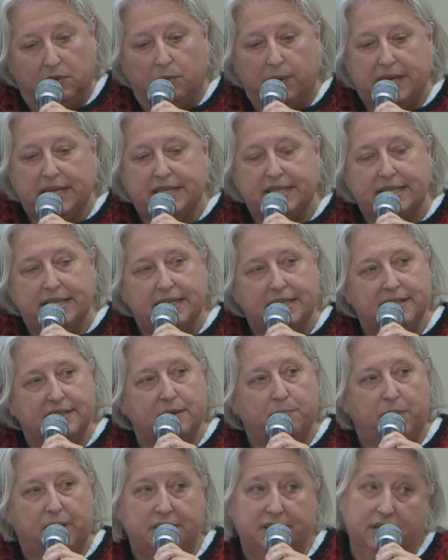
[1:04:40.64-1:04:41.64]
rating
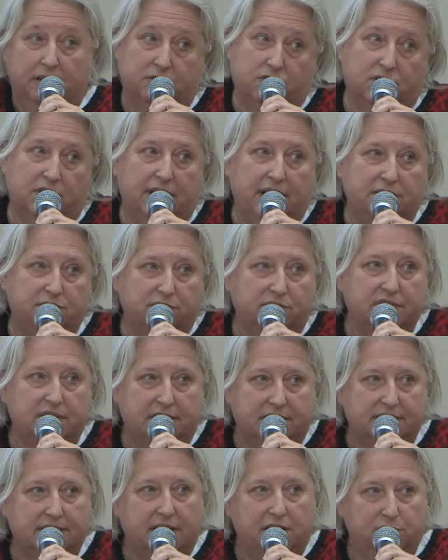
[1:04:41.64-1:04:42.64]
depending on the kind of
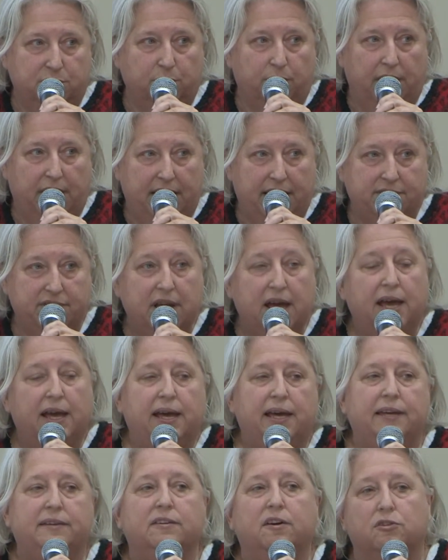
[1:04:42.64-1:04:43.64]
data you have
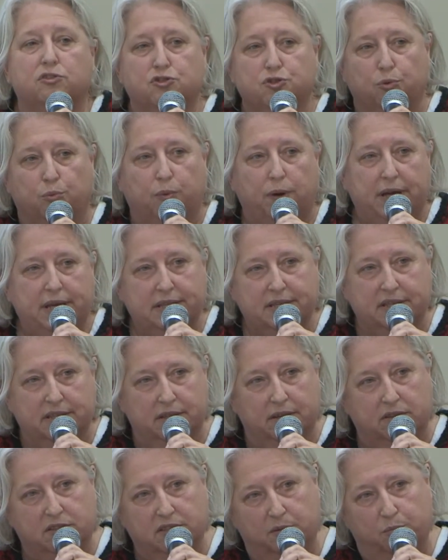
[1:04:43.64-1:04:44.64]
and on the weight
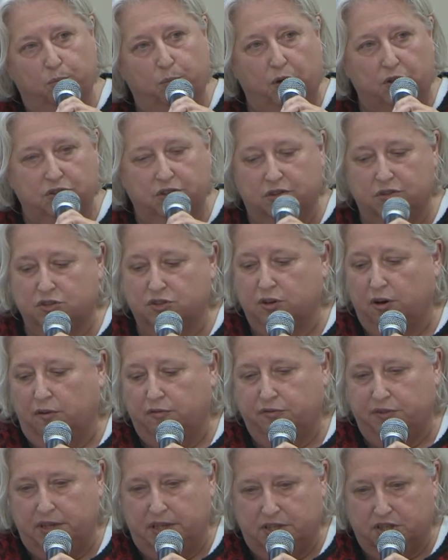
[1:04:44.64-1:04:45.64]
and the importance
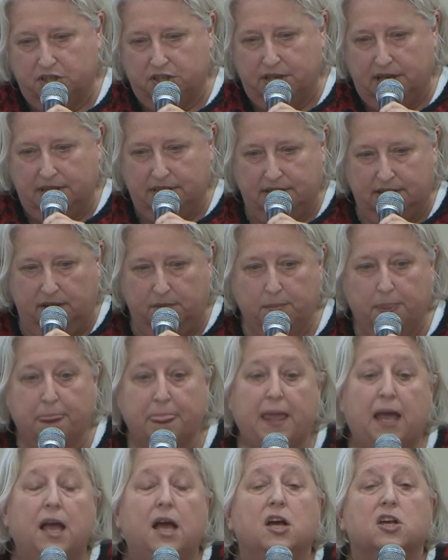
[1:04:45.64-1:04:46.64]
of each data.
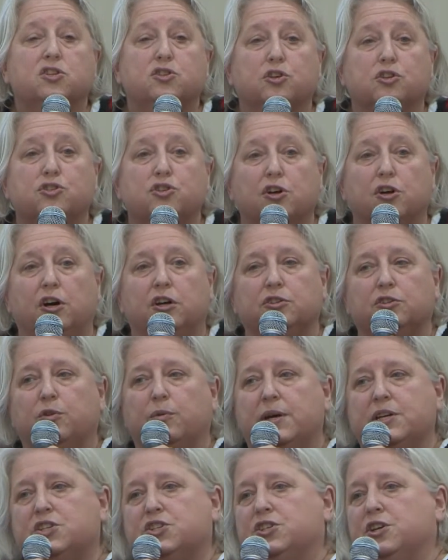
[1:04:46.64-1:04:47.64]
The second
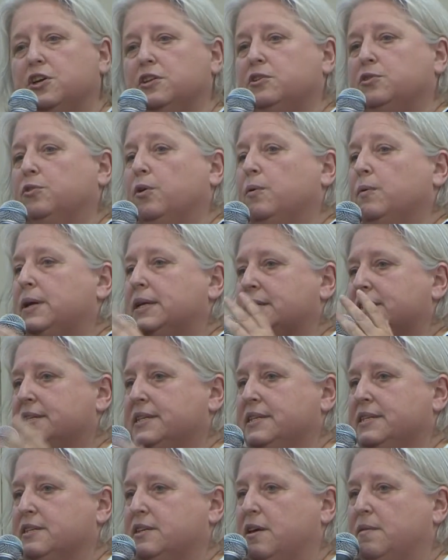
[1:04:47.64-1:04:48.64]
question, knowing
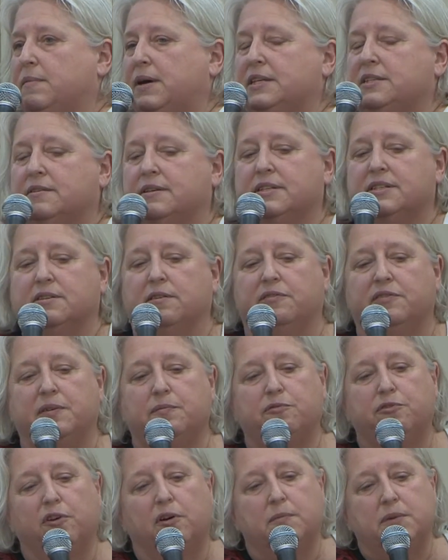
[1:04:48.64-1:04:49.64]
this matrix of
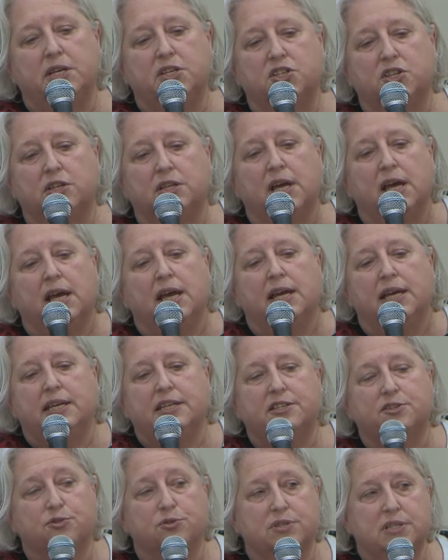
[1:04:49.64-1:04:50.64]
information,
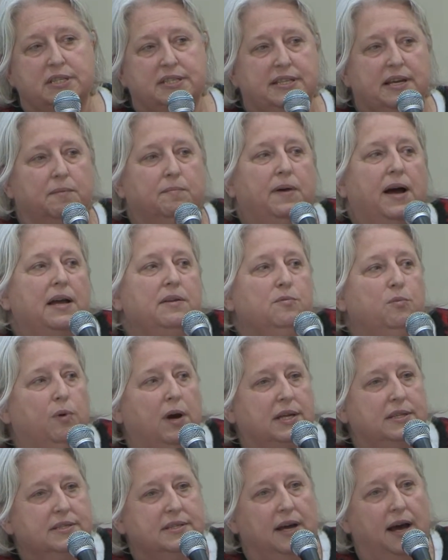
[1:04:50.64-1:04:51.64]
is to determine
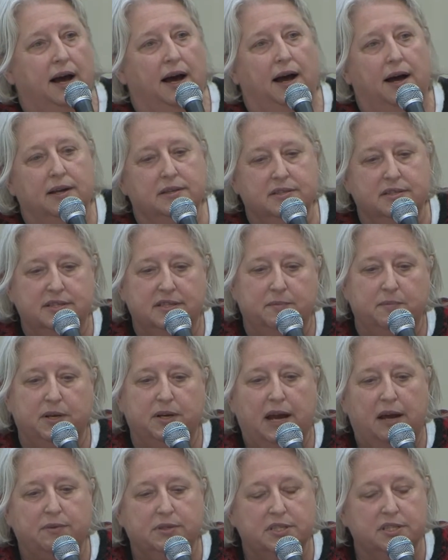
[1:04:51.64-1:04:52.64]
what are
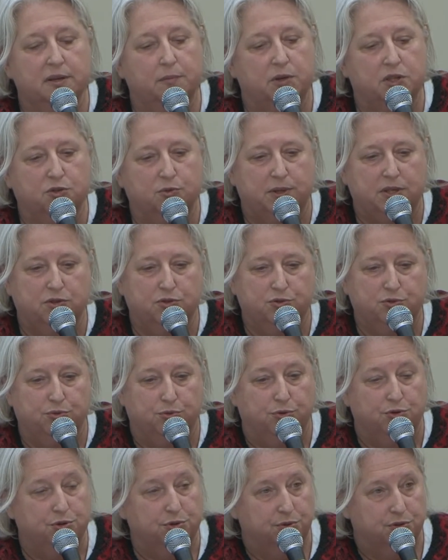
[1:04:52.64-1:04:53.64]
similarities between
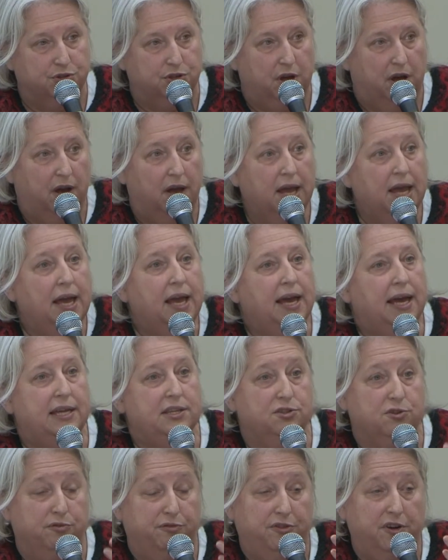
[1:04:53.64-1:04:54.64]
two users.
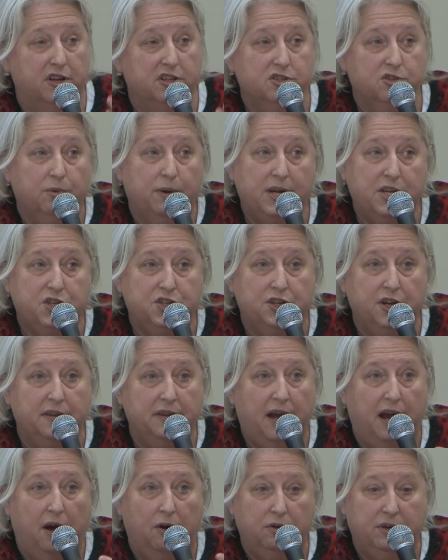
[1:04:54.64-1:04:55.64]
And the first
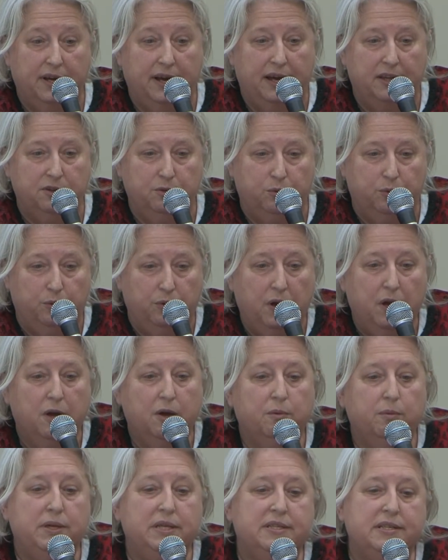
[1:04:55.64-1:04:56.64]
question, how can
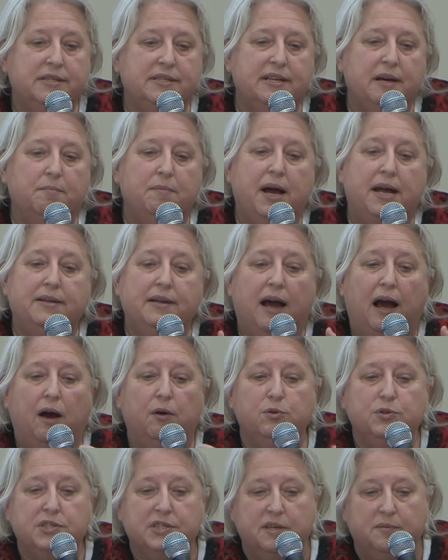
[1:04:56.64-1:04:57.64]
we determine
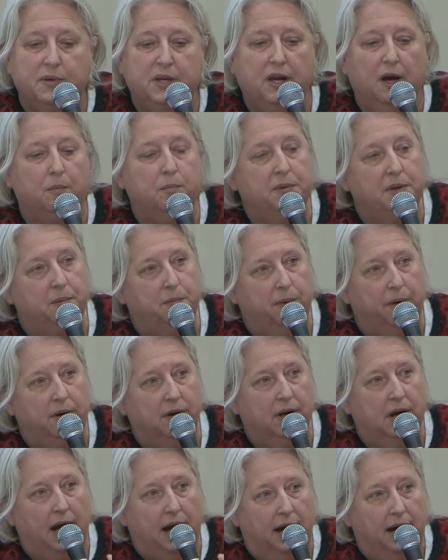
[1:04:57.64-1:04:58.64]
how similar
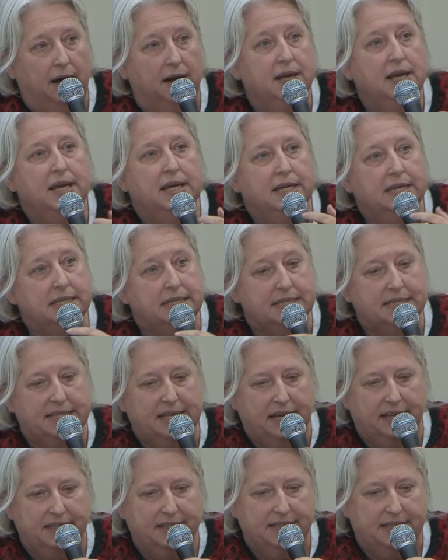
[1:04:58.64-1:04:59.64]
people are in
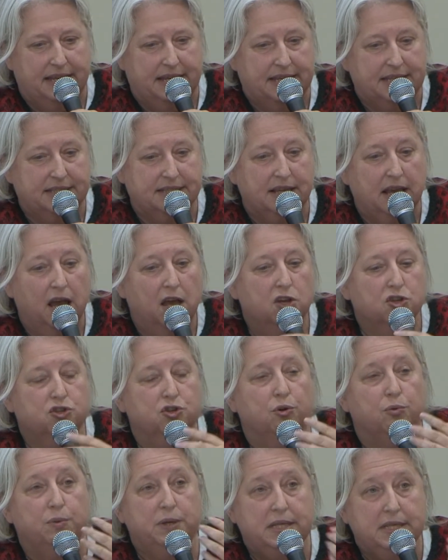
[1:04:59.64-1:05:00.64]
their taste?
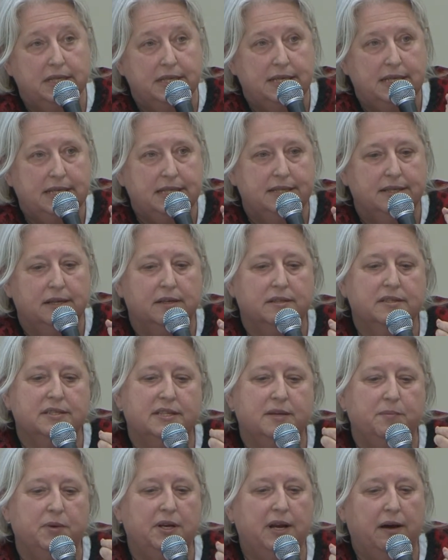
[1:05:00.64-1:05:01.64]
So we need
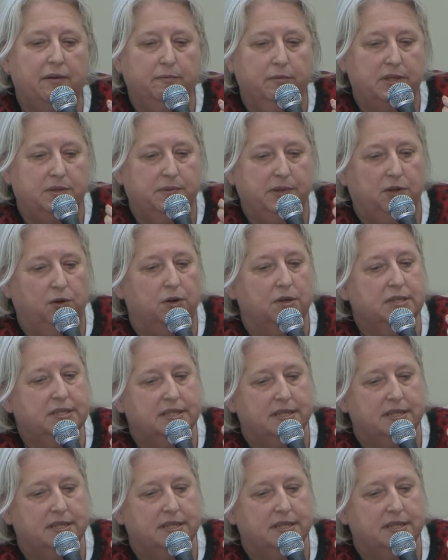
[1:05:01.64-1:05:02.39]
what we call